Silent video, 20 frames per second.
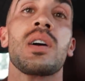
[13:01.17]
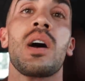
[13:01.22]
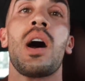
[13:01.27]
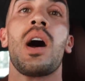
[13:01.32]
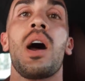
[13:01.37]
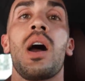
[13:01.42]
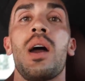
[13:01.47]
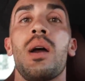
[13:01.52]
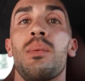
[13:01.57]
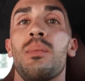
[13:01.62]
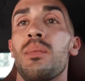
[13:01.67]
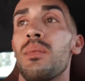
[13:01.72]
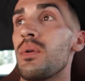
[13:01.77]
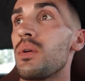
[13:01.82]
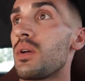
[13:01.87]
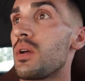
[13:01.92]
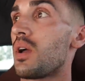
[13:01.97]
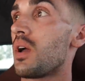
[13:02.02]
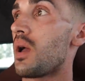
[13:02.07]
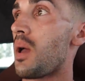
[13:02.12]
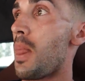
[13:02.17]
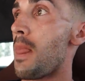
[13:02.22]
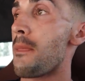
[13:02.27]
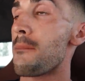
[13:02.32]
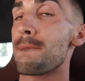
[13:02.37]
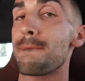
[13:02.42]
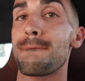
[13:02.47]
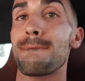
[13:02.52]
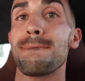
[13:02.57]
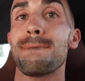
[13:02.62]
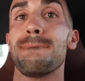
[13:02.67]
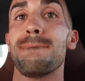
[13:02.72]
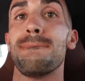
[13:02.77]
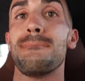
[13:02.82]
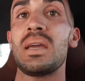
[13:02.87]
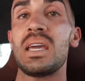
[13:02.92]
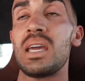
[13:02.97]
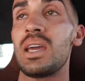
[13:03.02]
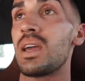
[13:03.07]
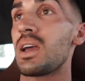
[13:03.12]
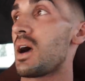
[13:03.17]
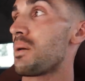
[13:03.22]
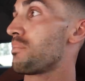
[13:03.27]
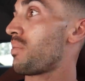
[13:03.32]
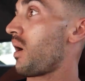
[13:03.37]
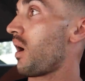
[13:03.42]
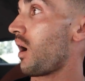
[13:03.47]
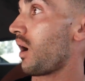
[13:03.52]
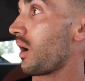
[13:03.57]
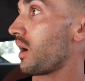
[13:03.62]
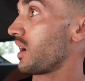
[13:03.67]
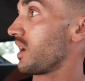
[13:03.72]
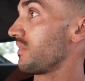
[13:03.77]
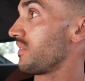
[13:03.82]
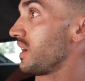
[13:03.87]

time being a part